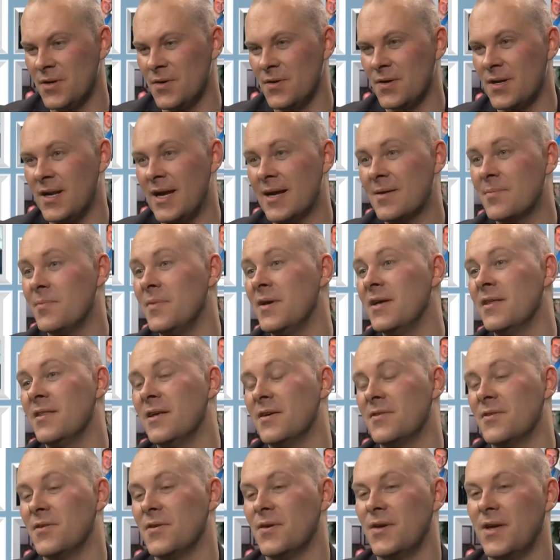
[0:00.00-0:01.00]
don't like me,
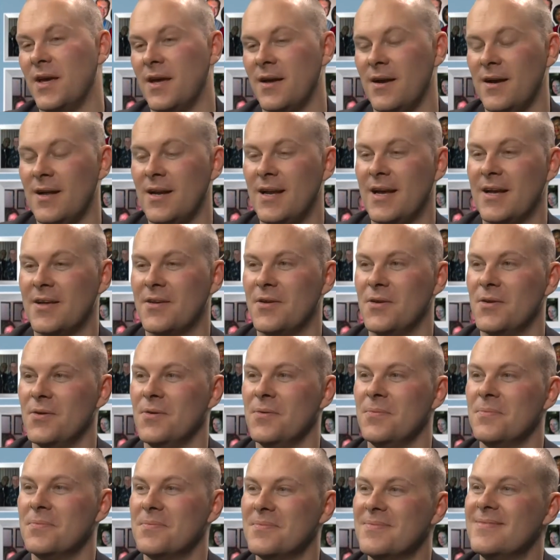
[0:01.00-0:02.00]
that's okay. I, I like, like you. you.
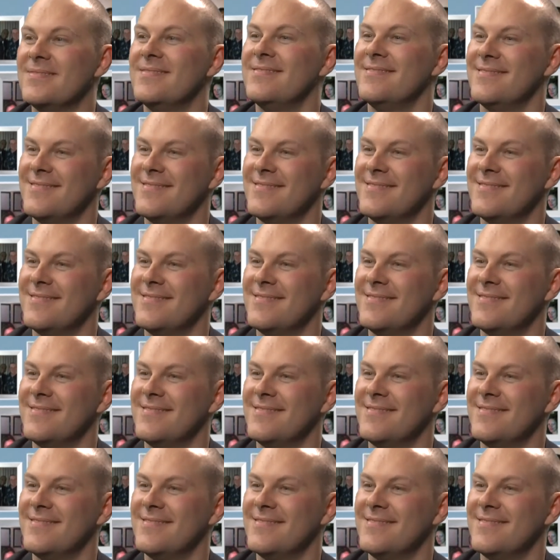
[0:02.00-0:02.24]
Actually.